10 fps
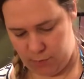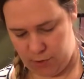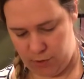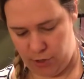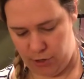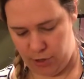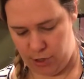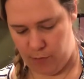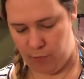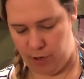So you're
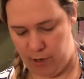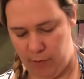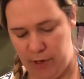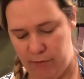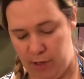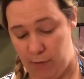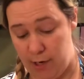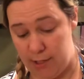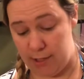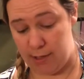just gonna pour it in. What you really
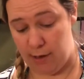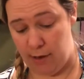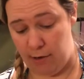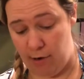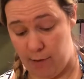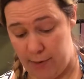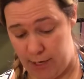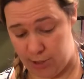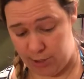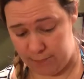want is the
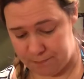carbonation.